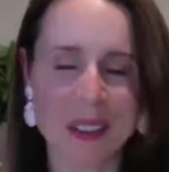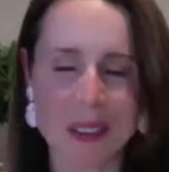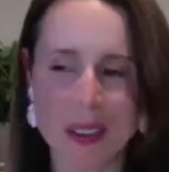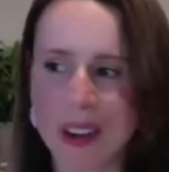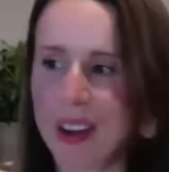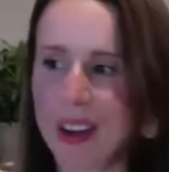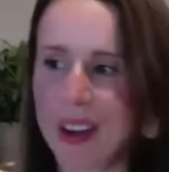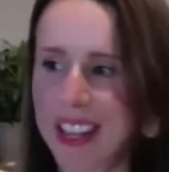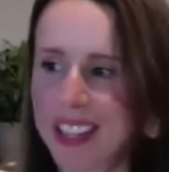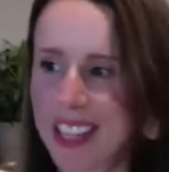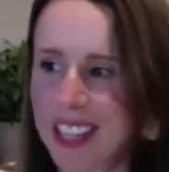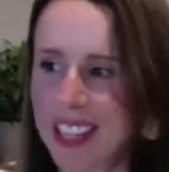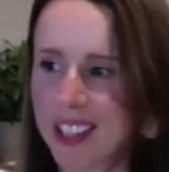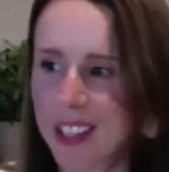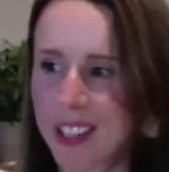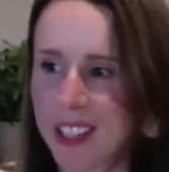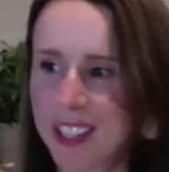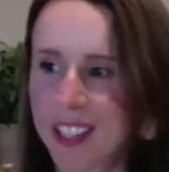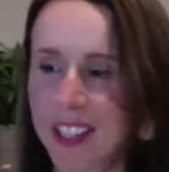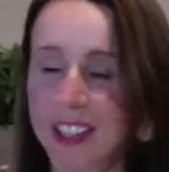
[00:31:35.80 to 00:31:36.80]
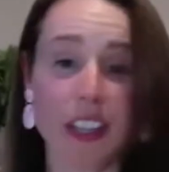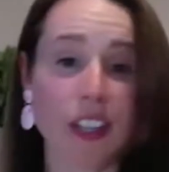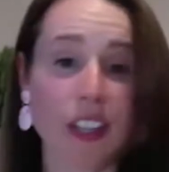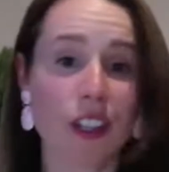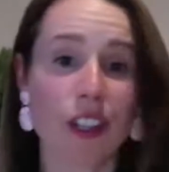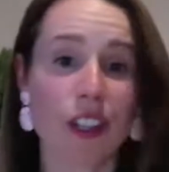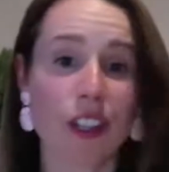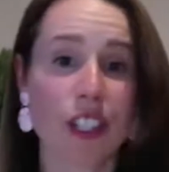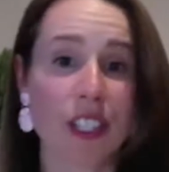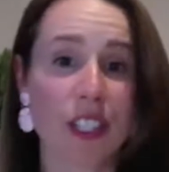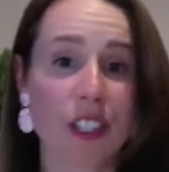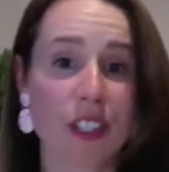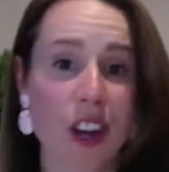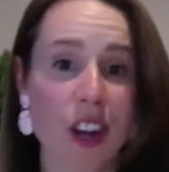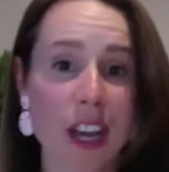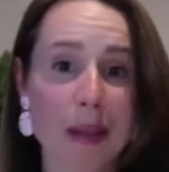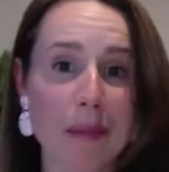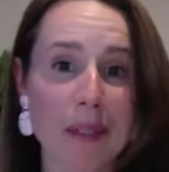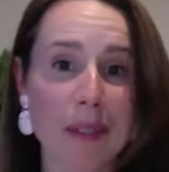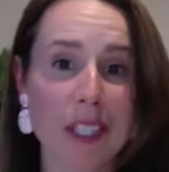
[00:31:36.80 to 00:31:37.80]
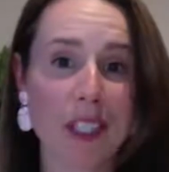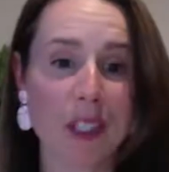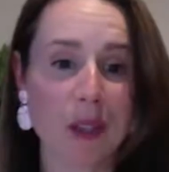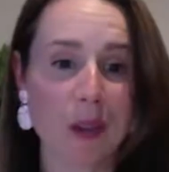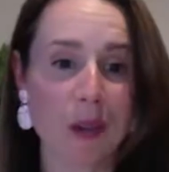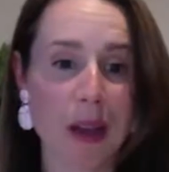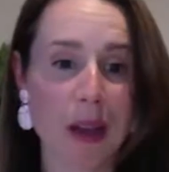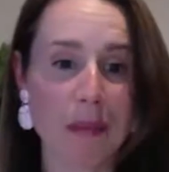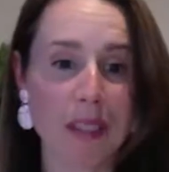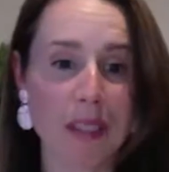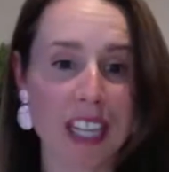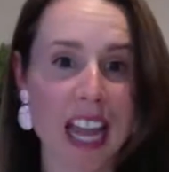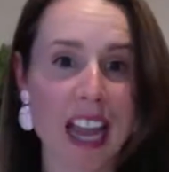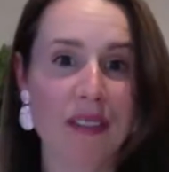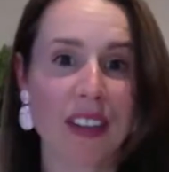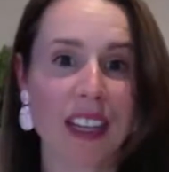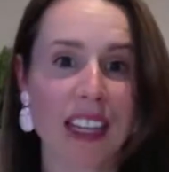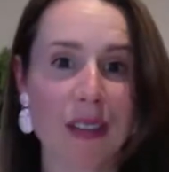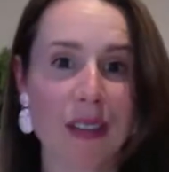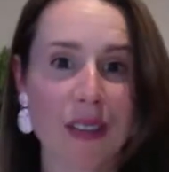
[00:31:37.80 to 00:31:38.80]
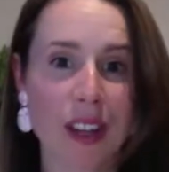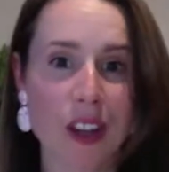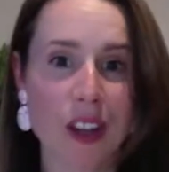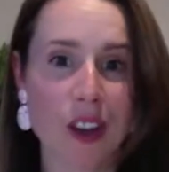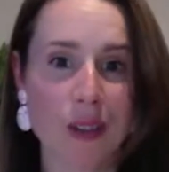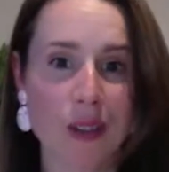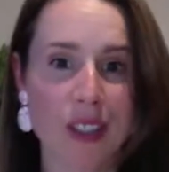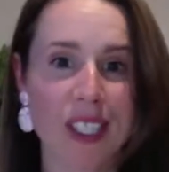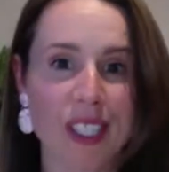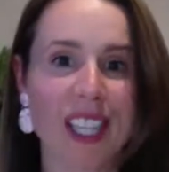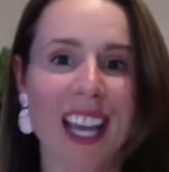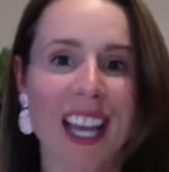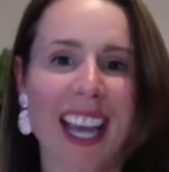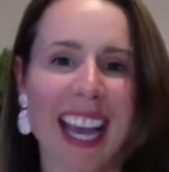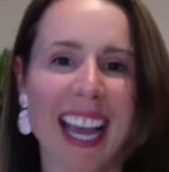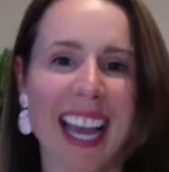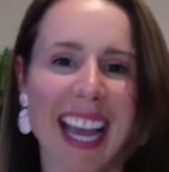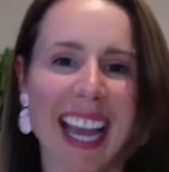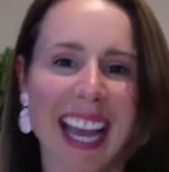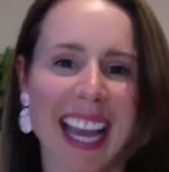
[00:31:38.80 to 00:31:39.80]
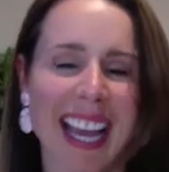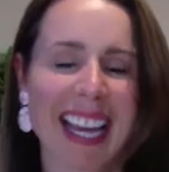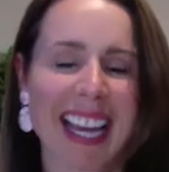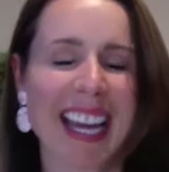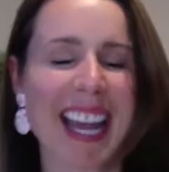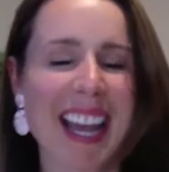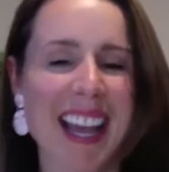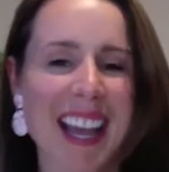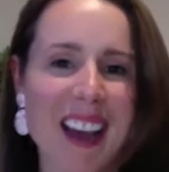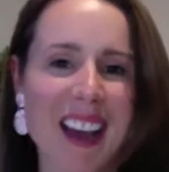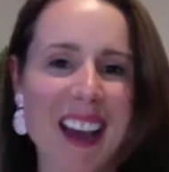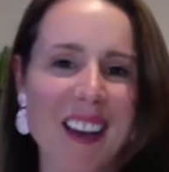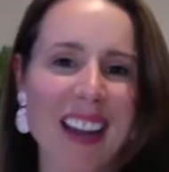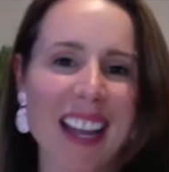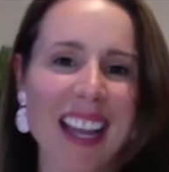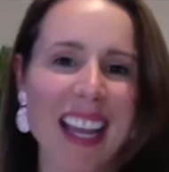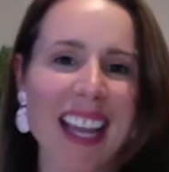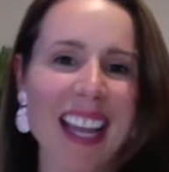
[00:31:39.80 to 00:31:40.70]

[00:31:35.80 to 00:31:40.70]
Well, I think you certainly earned your stripes to have a lovely office now.